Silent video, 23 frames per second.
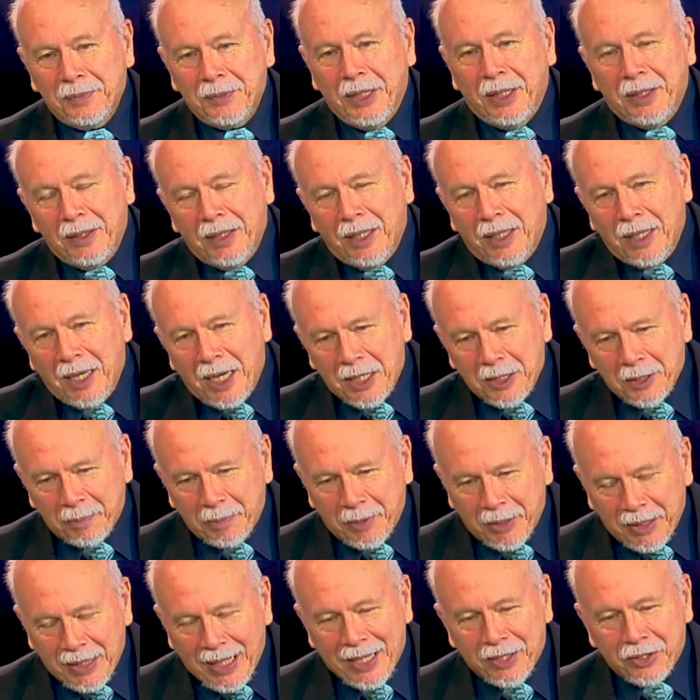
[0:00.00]
in the
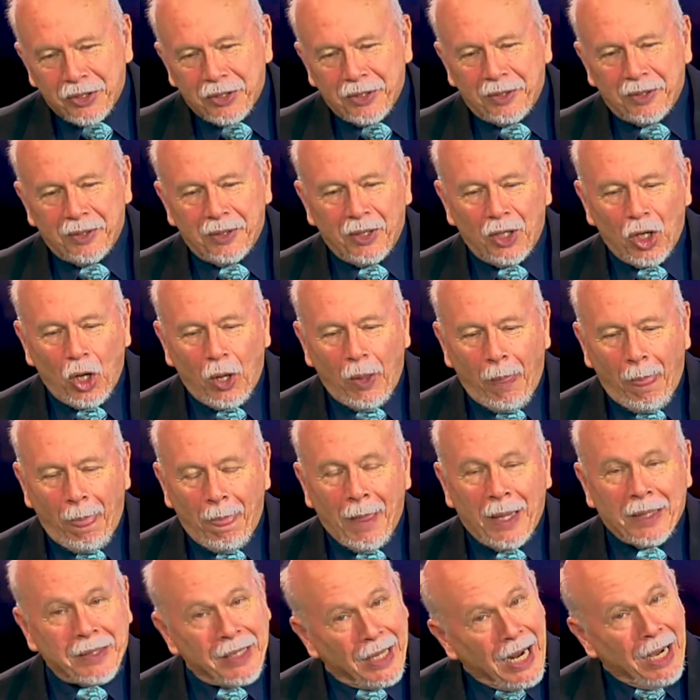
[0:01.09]
gospel last year.
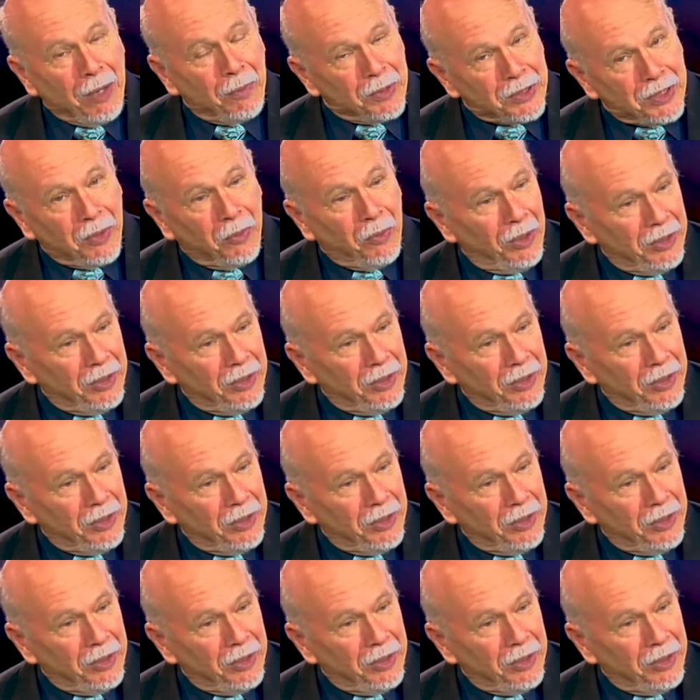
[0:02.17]
I said, I was the